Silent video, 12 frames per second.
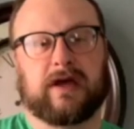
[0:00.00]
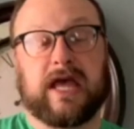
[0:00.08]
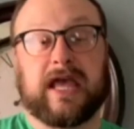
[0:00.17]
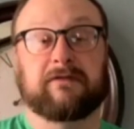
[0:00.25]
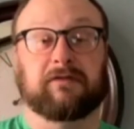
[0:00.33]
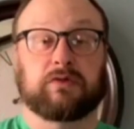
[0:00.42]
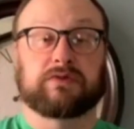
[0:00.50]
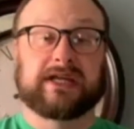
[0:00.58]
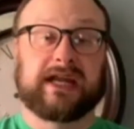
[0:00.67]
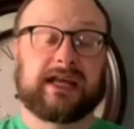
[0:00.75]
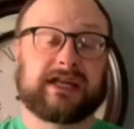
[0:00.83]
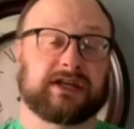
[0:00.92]
If you
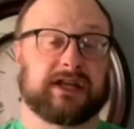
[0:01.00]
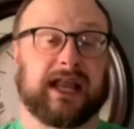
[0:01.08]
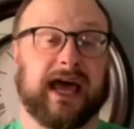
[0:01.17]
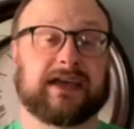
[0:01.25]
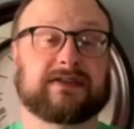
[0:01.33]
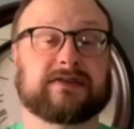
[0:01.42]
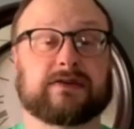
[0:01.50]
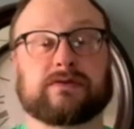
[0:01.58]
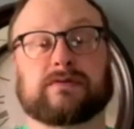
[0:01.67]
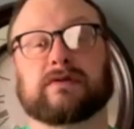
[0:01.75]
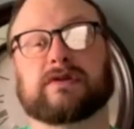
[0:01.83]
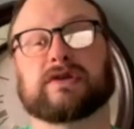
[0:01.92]
didn't and you'd like
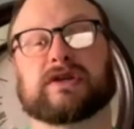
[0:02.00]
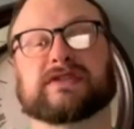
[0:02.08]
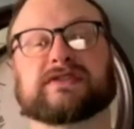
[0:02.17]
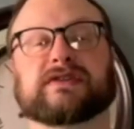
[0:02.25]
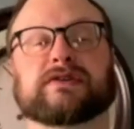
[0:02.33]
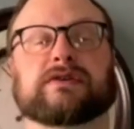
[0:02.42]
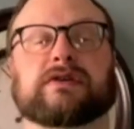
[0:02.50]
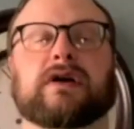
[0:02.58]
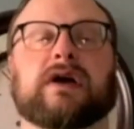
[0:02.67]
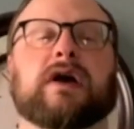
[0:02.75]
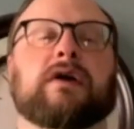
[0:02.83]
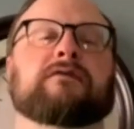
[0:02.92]
to, you can still
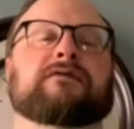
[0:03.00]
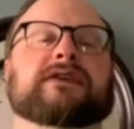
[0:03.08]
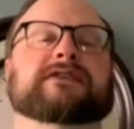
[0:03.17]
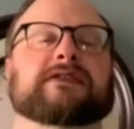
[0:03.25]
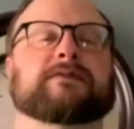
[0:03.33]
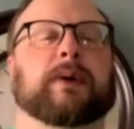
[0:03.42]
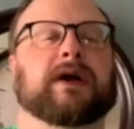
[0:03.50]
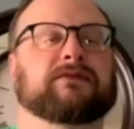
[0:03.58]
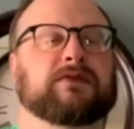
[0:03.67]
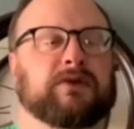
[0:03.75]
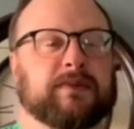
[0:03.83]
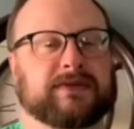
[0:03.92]
visit the
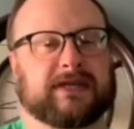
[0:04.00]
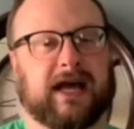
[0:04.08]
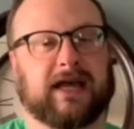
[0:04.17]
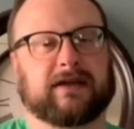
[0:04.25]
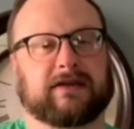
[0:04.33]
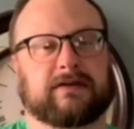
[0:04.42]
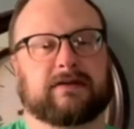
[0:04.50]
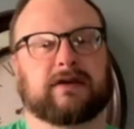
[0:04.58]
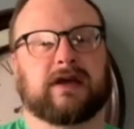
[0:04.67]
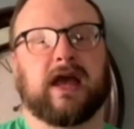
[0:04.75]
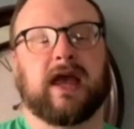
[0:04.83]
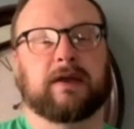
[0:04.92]
Parkview website
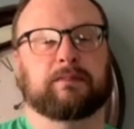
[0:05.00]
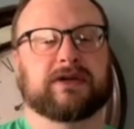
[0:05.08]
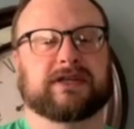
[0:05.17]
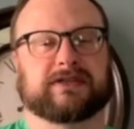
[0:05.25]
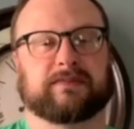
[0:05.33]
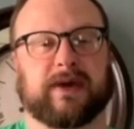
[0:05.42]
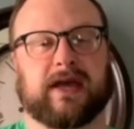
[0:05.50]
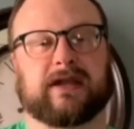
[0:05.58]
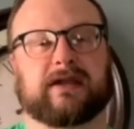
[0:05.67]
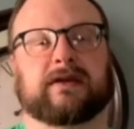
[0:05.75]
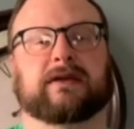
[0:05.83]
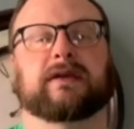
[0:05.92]
and
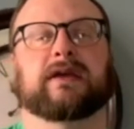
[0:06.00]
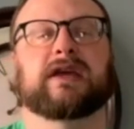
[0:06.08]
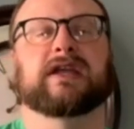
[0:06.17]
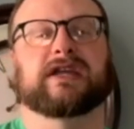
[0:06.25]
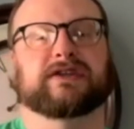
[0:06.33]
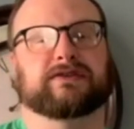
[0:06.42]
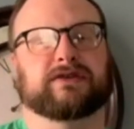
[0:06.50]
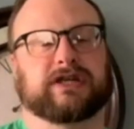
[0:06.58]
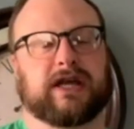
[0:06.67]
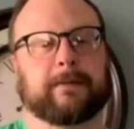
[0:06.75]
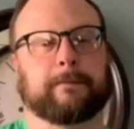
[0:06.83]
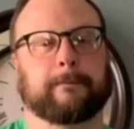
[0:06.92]
participate in Easter
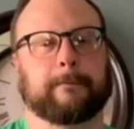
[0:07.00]
Jam.